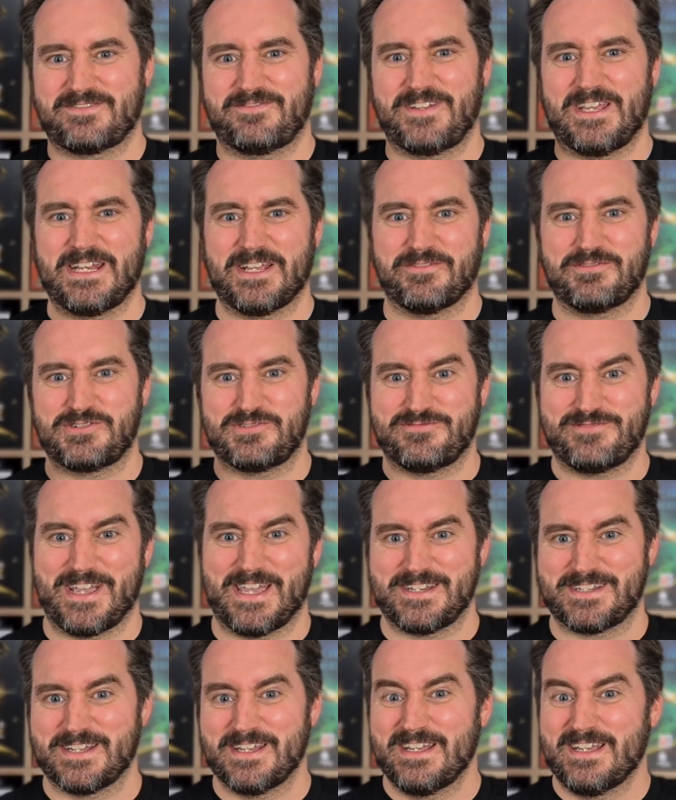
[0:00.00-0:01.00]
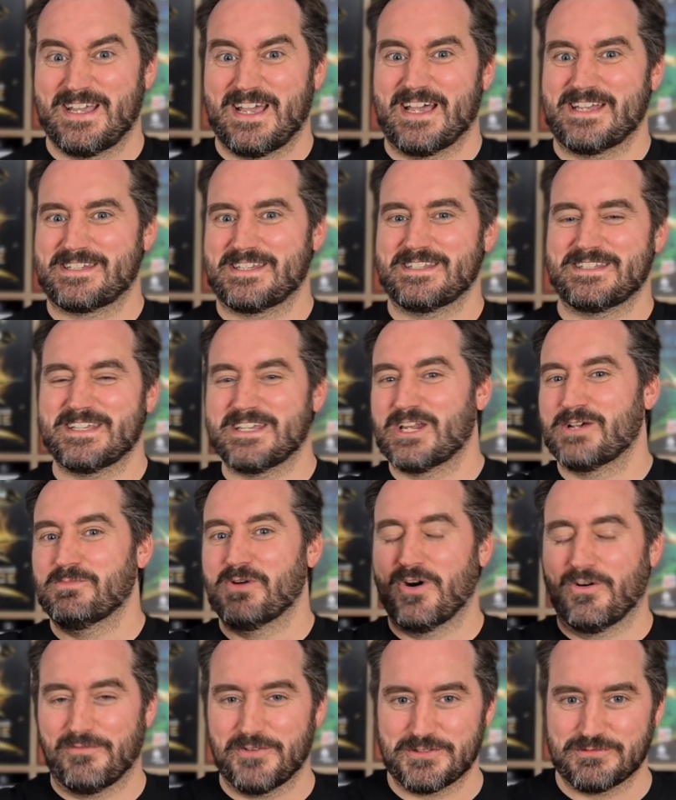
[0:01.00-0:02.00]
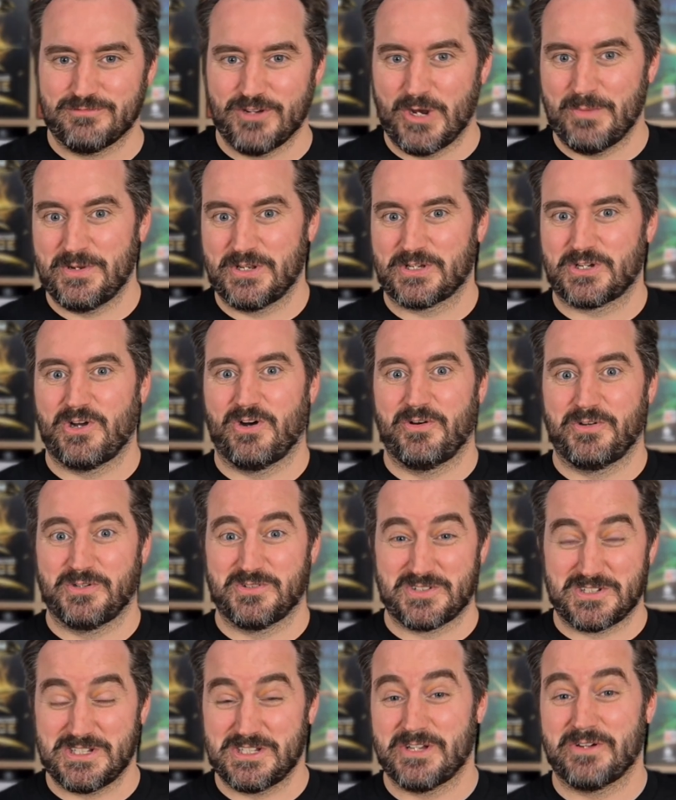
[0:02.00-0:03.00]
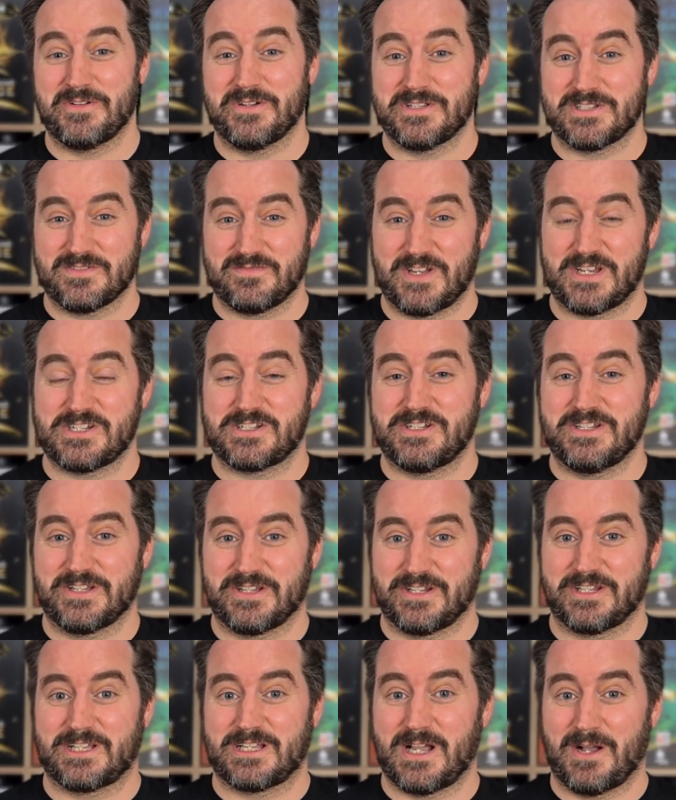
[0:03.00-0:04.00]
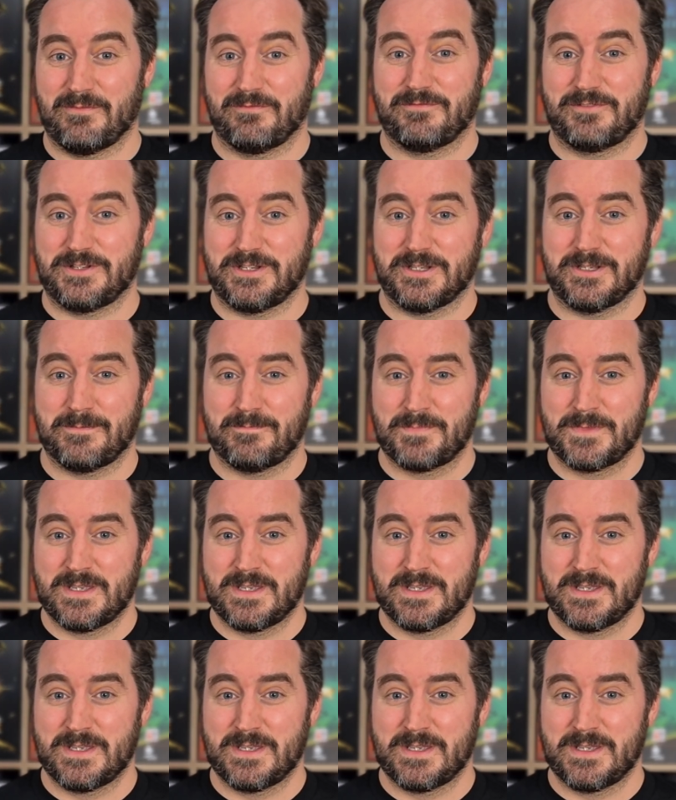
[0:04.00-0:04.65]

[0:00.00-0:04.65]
feeling of dread as the xenomorph was roaming the corridors and it was eventually going to come for you.